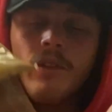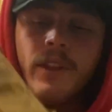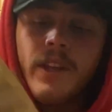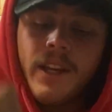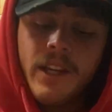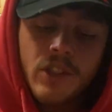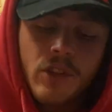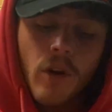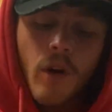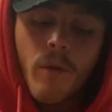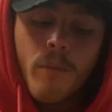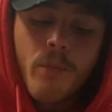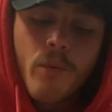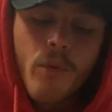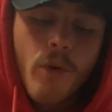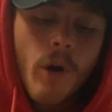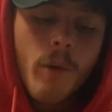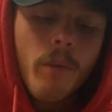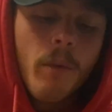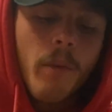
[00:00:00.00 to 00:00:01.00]
these. I
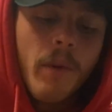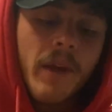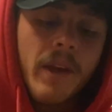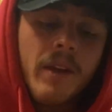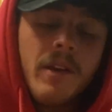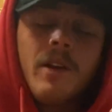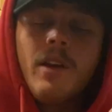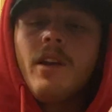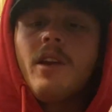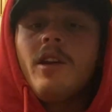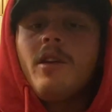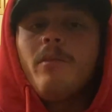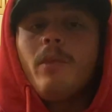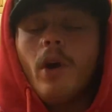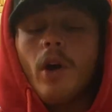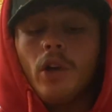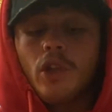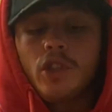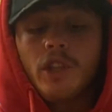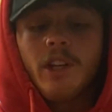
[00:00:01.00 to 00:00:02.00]
probably
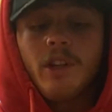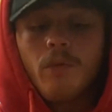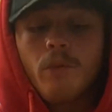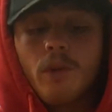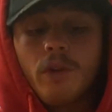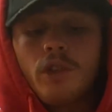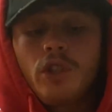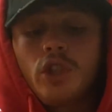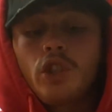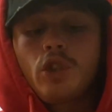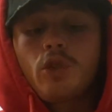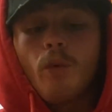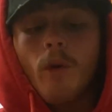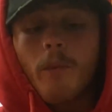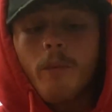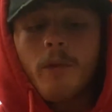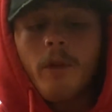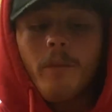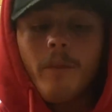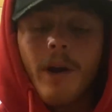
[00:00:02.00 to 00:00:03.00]
personally would
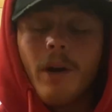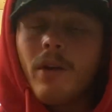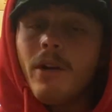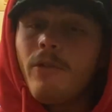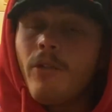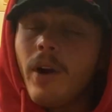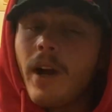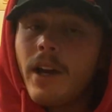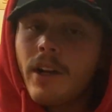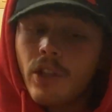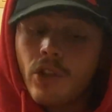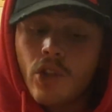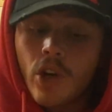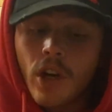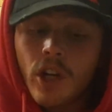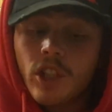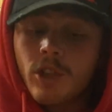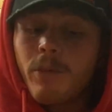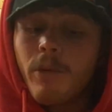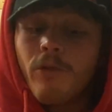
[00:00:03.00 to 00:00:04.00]
swap them out if I had a
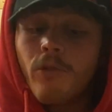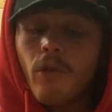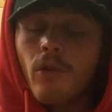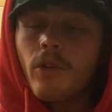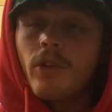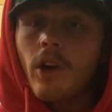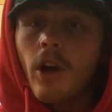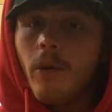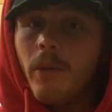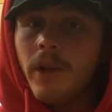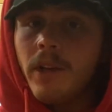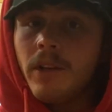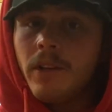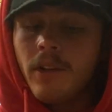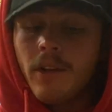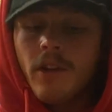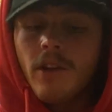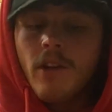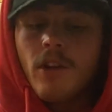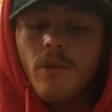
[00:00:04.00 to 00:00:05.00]
chance before going,
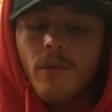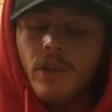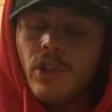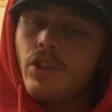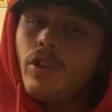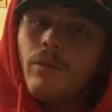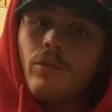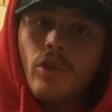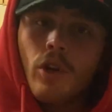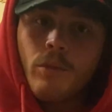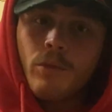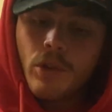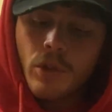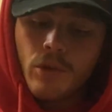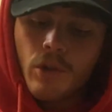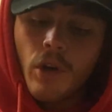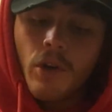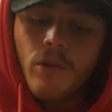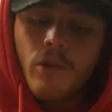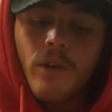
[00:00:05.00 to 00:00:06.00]
which sometimes you
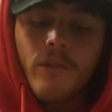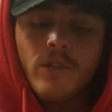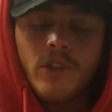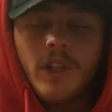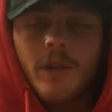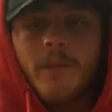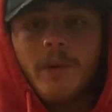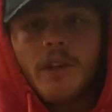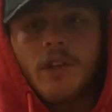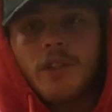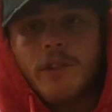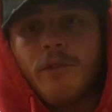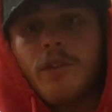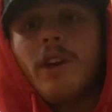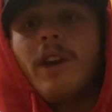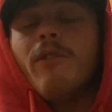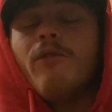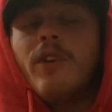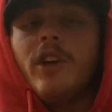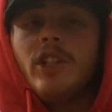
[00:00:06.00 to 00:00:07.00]
don't, obviously, because if you're
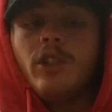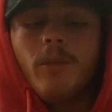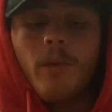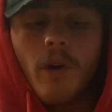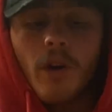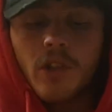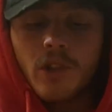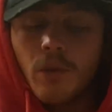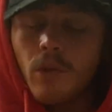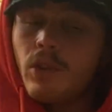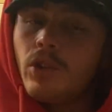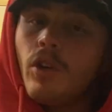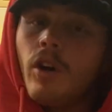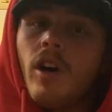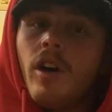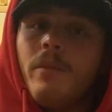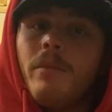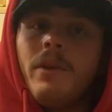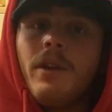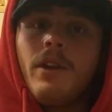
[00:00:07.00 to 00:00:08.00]
getting resupplies all the
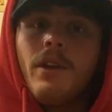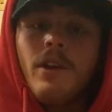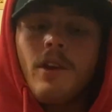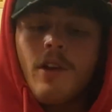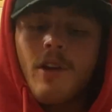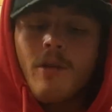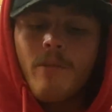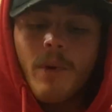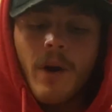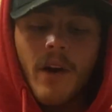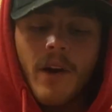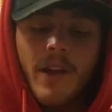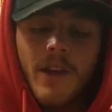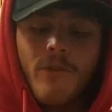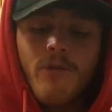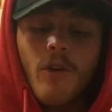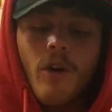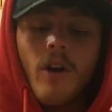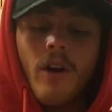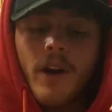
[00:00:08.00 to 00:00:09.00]
time. But
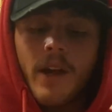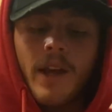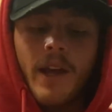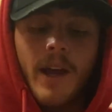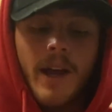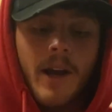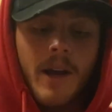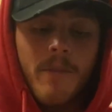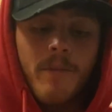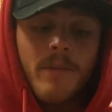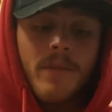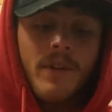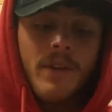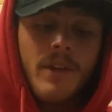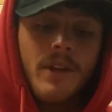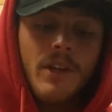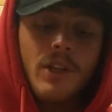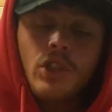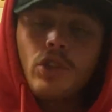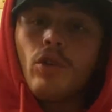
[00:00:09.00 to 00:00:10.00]
if I am
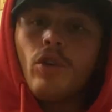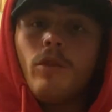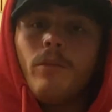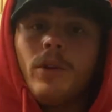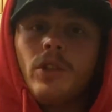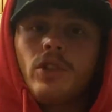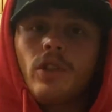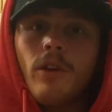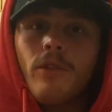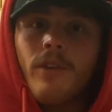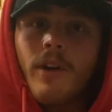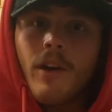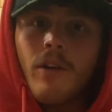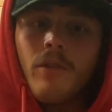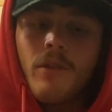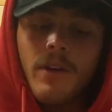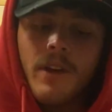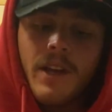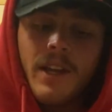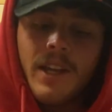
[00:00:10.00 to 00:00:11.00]
sorting my stuff
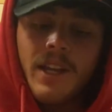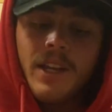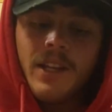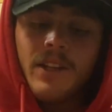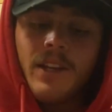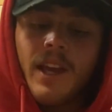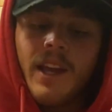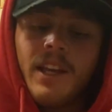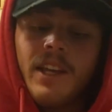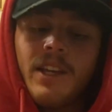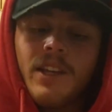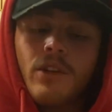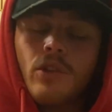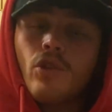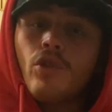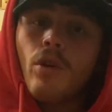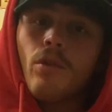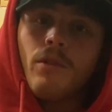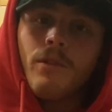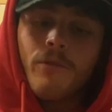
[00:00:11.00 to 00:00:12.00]
out in a
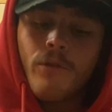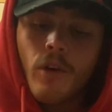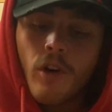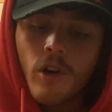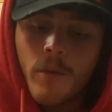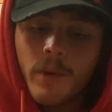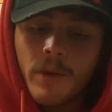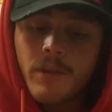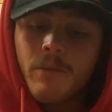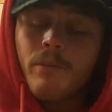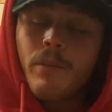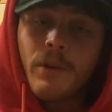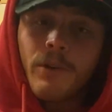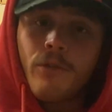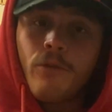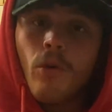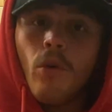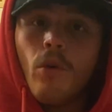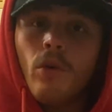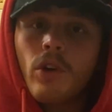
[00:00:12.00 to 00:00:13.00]
controlled environment
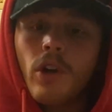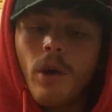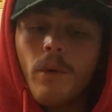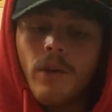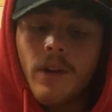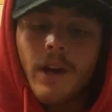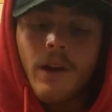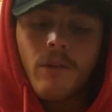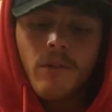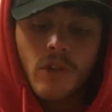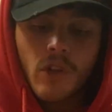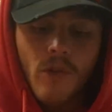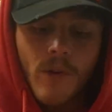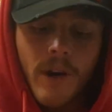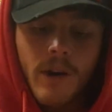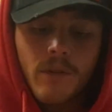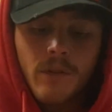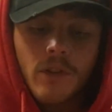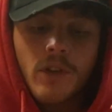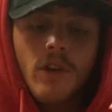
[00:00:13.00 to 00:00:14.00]
before going out on the
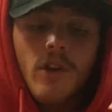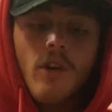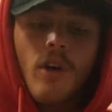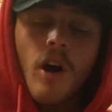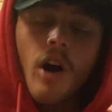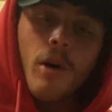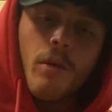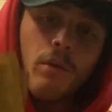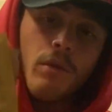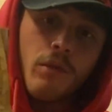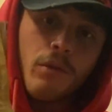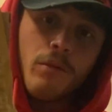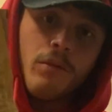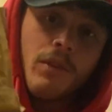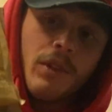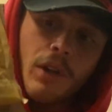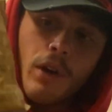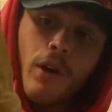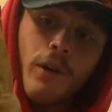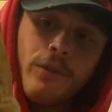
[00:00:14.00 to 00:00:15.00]
ground, I will
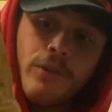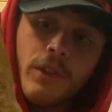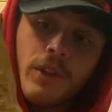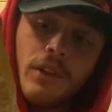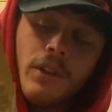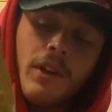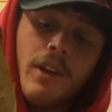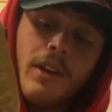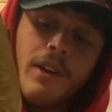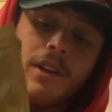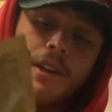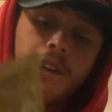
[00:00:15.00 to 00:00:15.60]
often